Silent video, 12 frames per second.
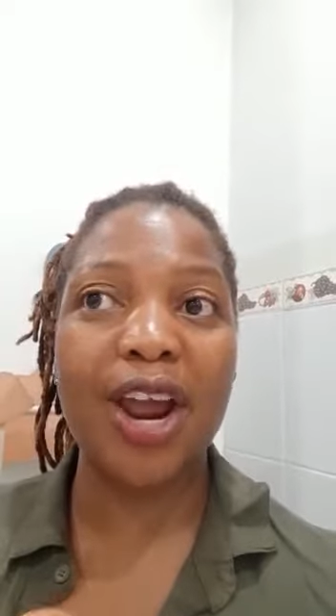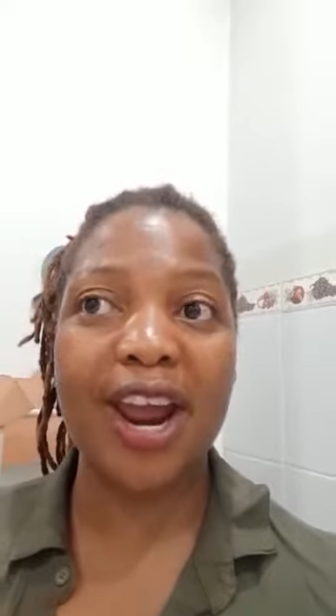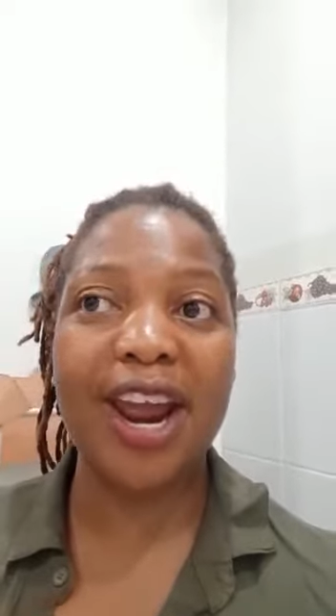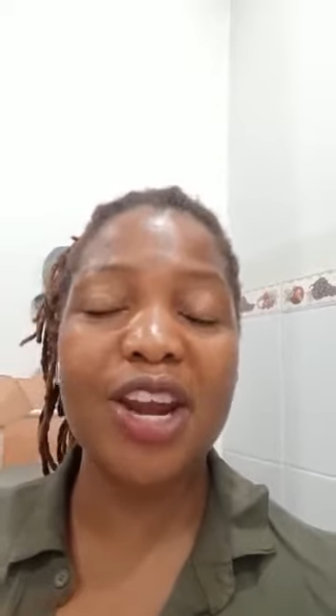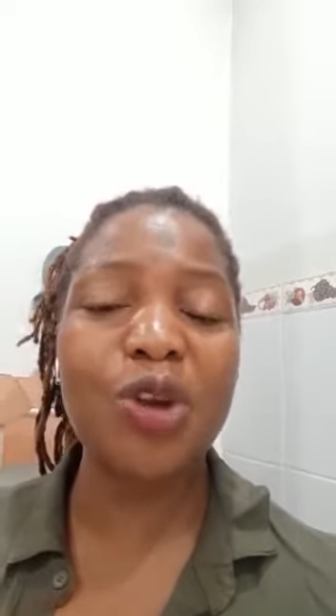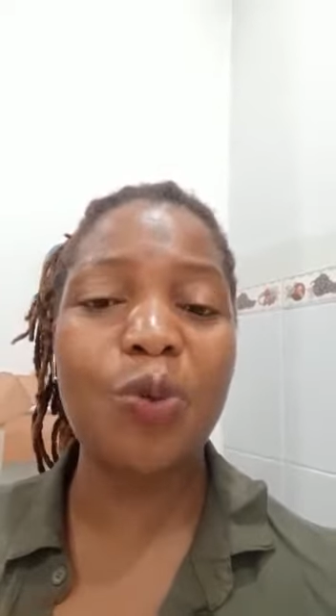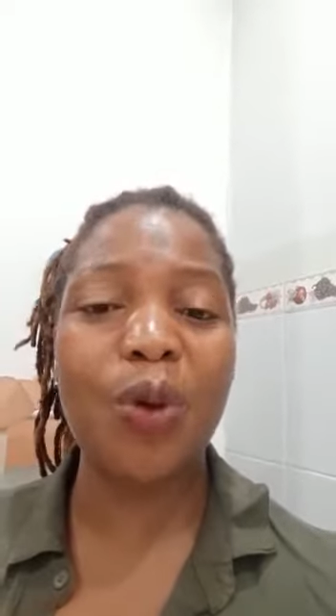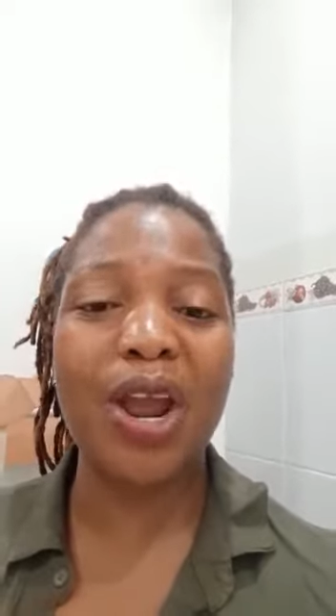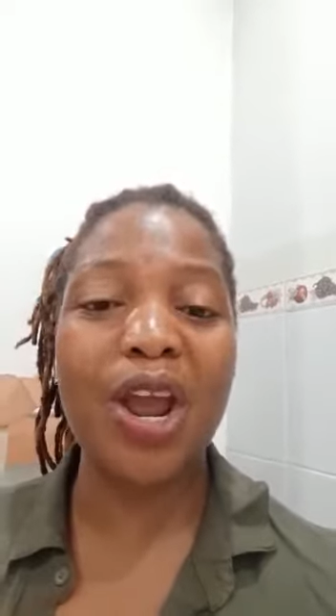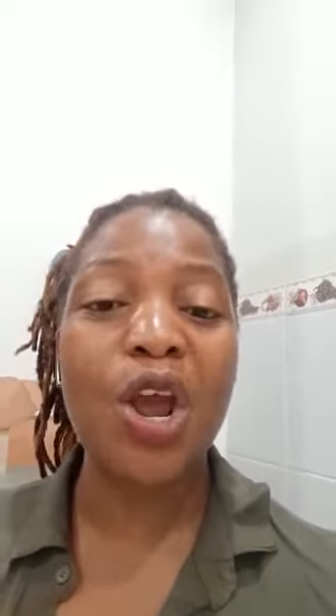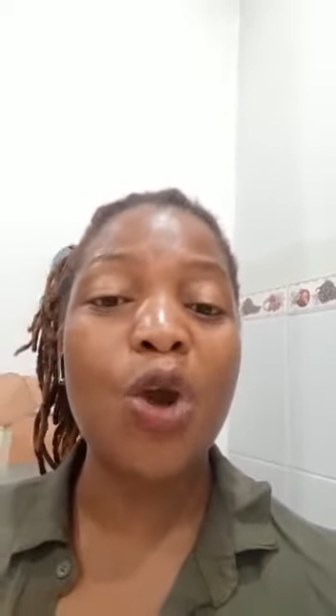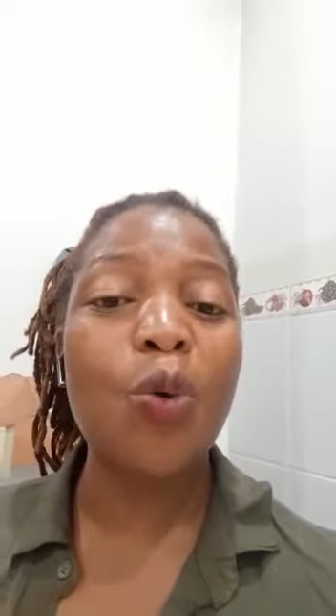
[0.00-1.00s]
anywhere
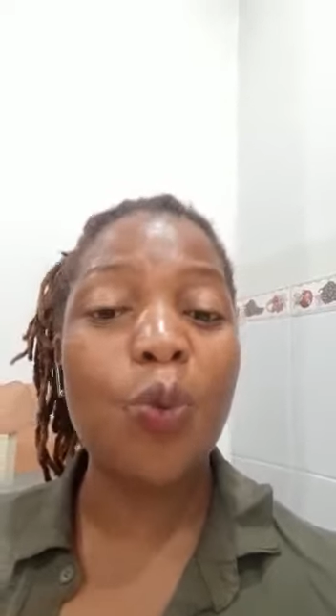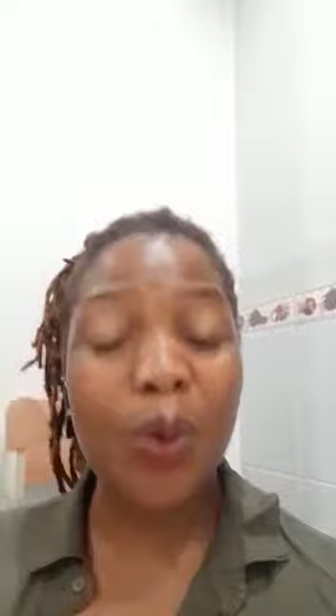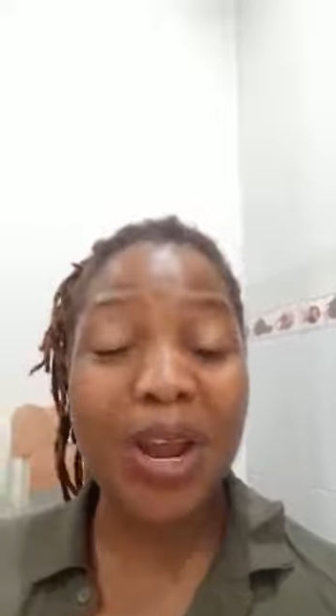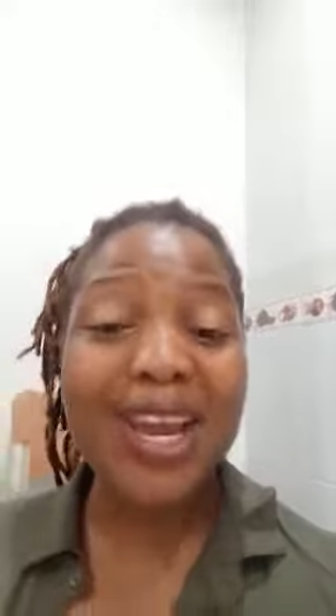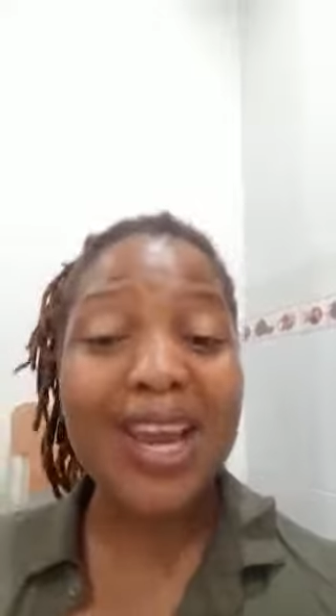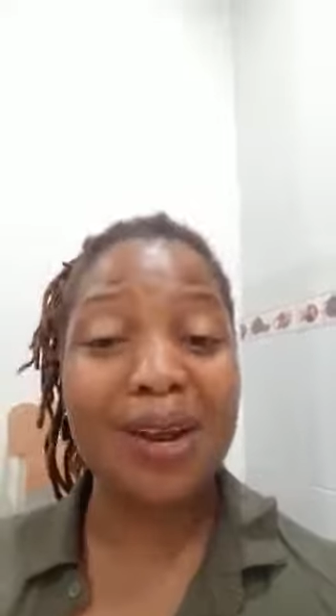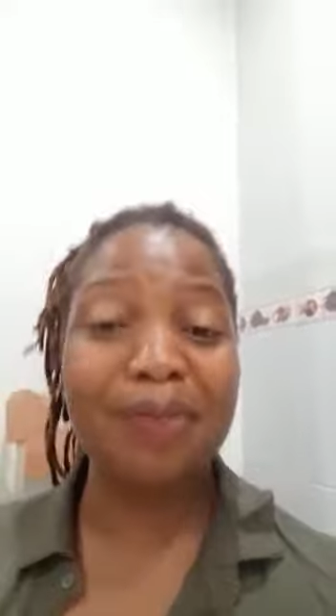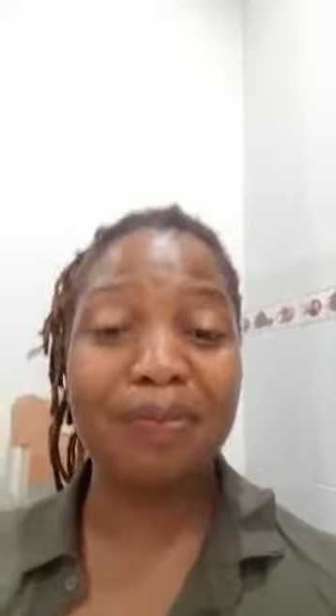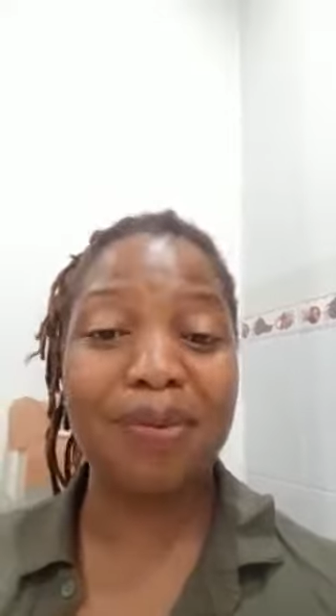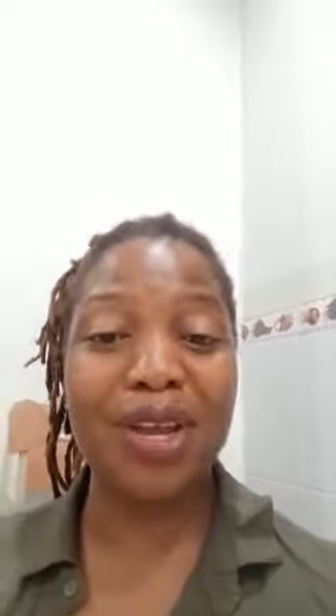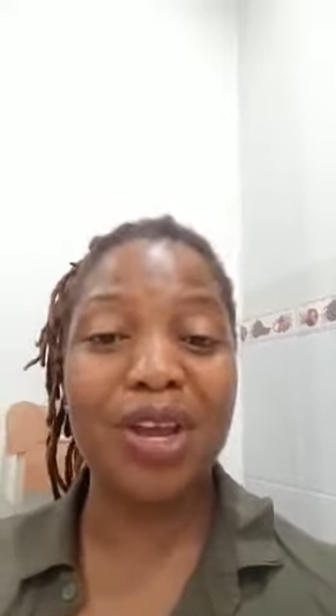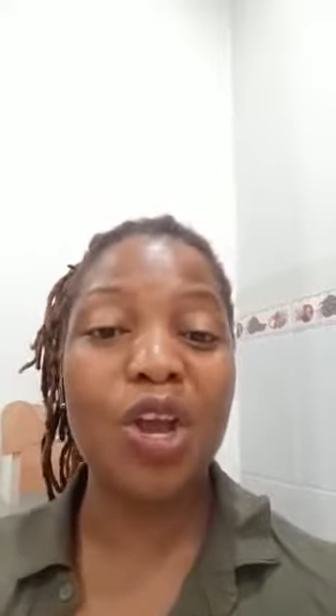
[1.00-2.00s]
we can
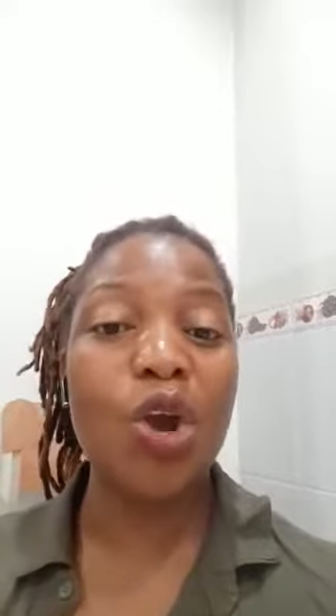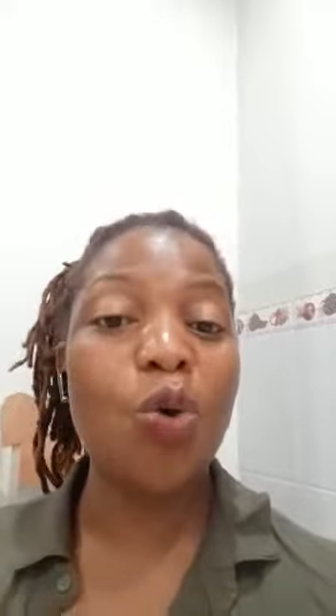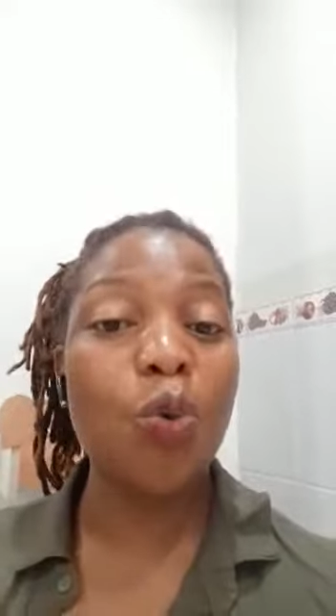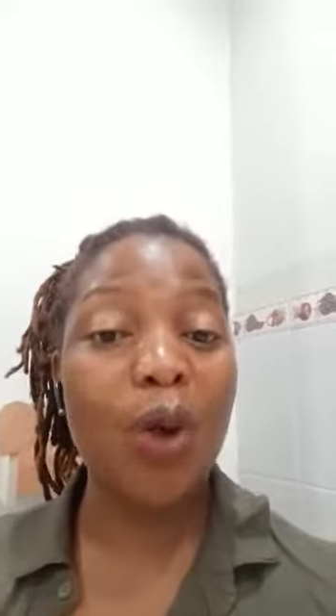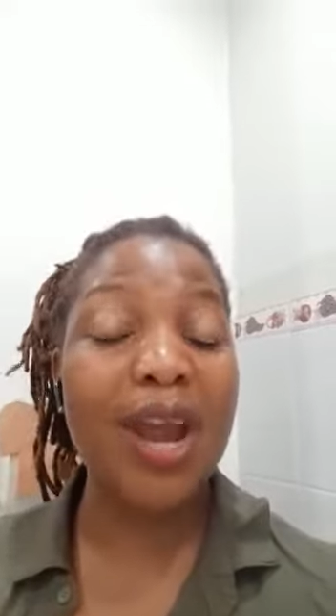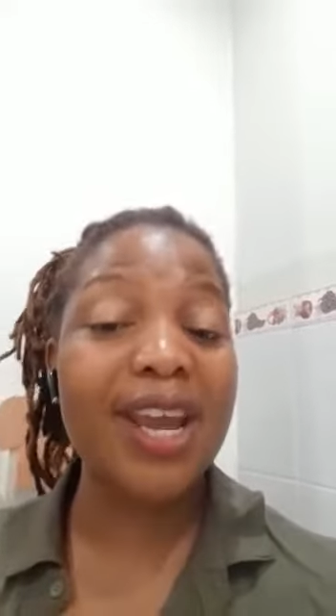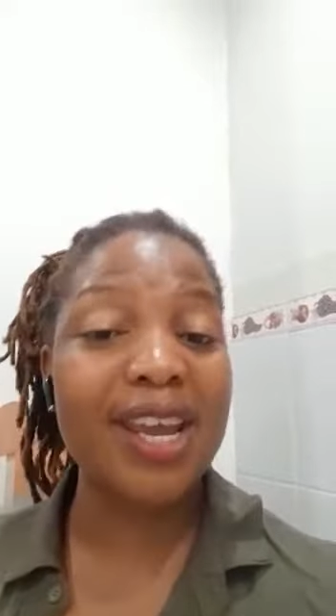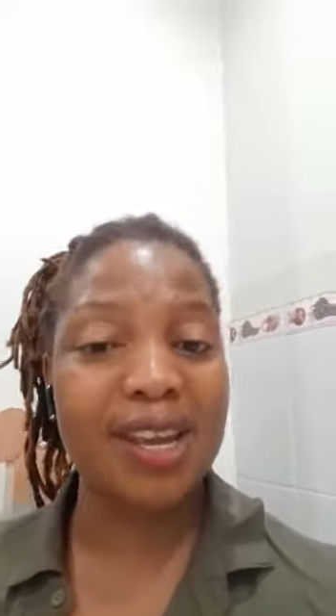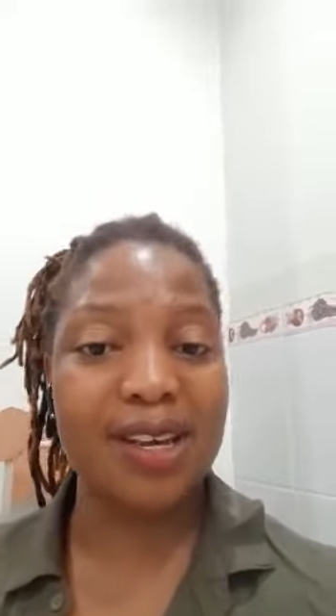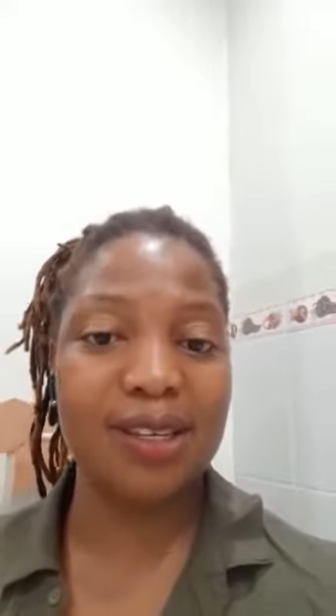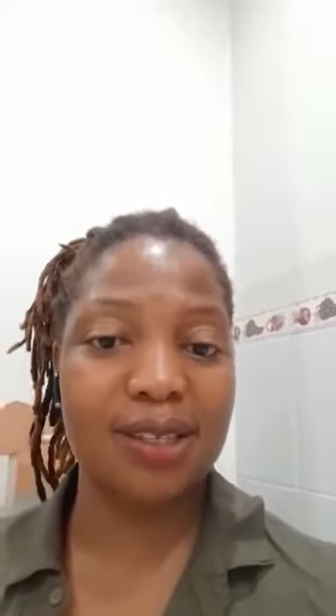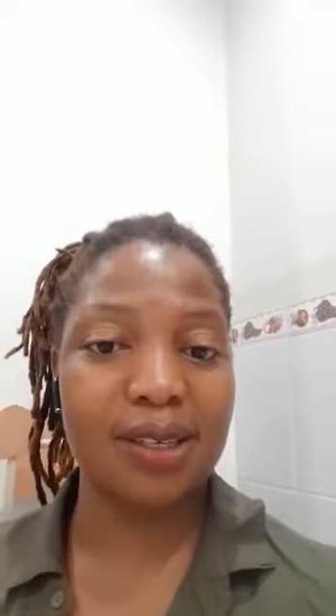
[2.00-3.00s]
be where
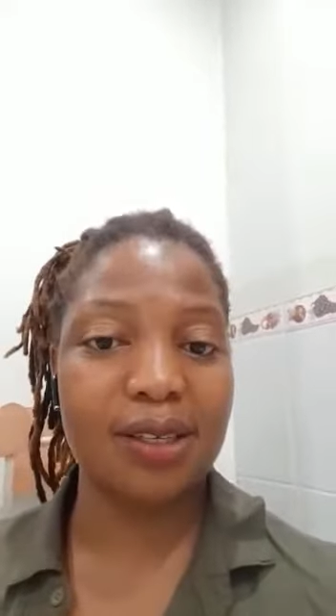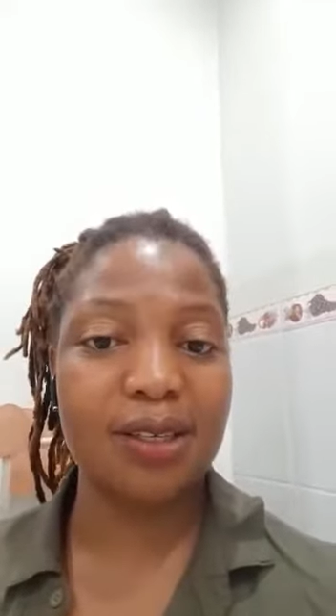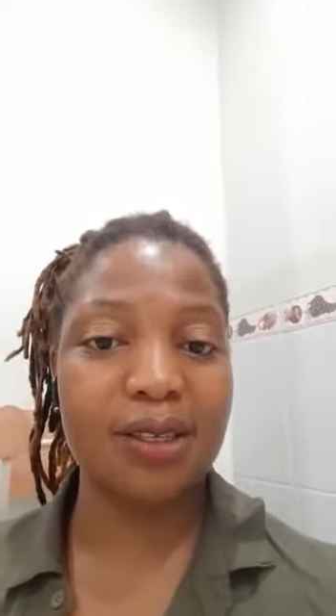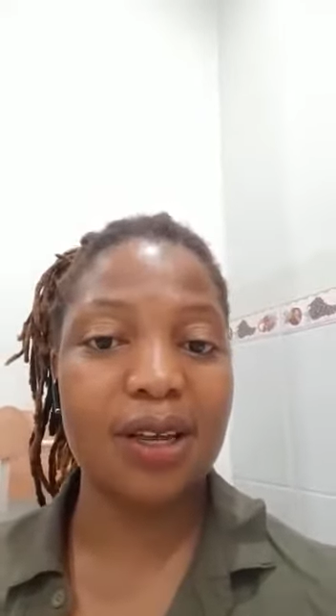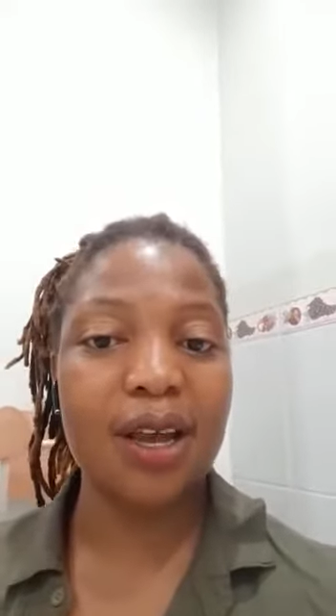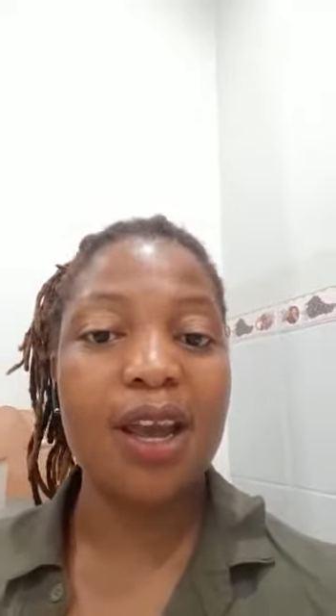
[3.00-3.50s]
he isn't.